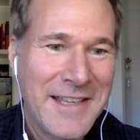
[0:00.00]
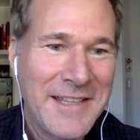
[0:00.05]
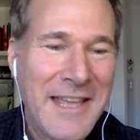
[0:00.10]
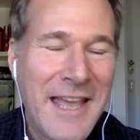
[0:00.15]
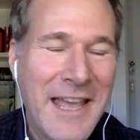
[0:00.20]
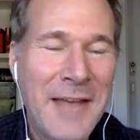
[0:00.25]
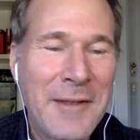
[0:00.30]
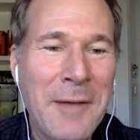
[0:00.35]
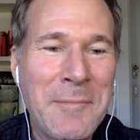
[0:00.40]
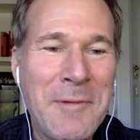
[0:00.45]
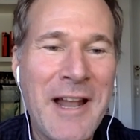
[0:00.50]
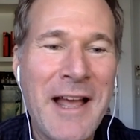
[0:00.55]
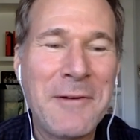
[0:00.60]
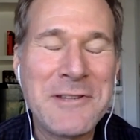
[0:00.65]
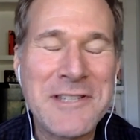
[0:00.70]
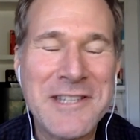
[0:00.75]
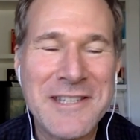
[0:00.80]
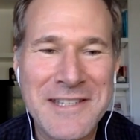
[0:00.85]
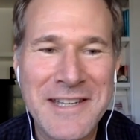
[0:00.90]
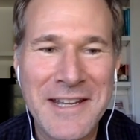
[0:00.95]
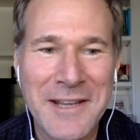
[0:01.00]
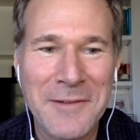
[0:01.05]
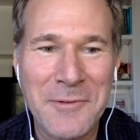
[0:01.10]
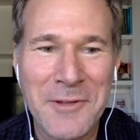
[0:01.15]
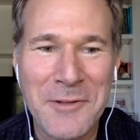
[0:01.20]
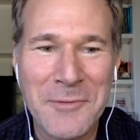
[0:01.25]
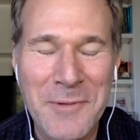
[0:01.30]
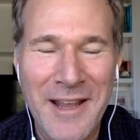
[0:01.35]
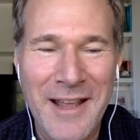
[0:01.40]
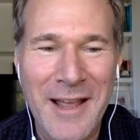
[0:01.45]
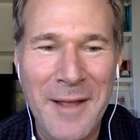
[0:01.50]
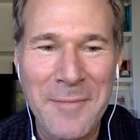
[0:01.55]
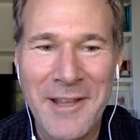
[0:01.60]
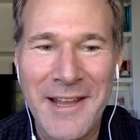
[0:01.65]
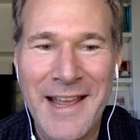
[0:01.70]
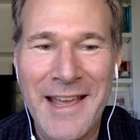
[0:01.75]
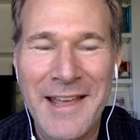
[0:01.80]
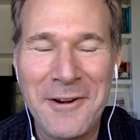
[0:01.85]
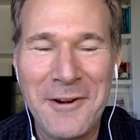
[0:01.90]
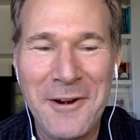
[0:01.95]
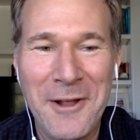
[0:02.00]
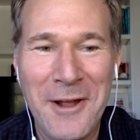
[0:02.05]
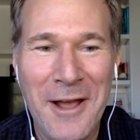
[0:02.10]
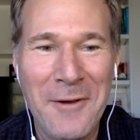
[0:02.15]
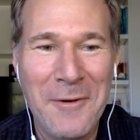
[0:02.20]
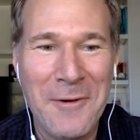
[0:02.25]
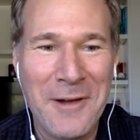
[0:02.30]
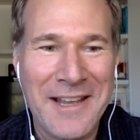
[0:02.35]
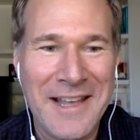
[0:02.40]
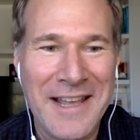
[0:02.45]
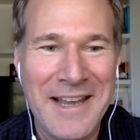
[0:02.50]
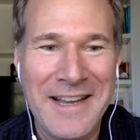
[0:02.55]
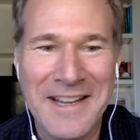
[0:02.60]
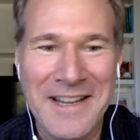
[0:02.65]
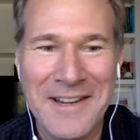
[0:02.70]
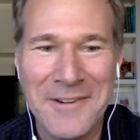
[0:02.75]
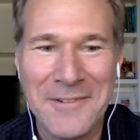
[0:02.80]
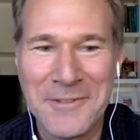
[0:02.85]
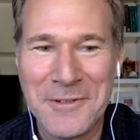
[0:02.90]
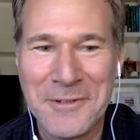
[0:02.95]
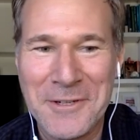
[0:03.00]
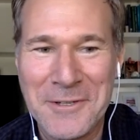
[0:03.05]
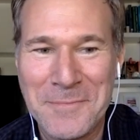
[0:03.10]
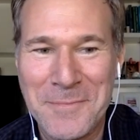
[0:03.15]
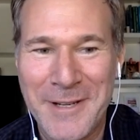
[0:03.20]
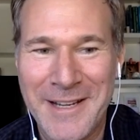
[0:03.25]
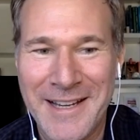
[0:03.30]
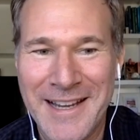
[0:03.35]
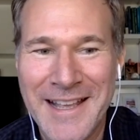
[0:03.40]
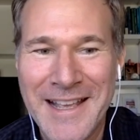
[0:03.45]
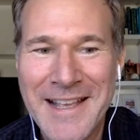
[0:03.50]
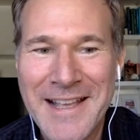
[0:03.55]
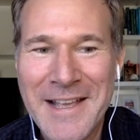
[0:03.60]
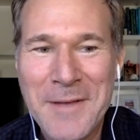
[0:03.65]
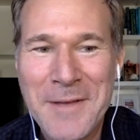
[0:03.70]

Yeah. I mean, I was just thinking with this man, I'm like, I don't know what kind of interview he'd be,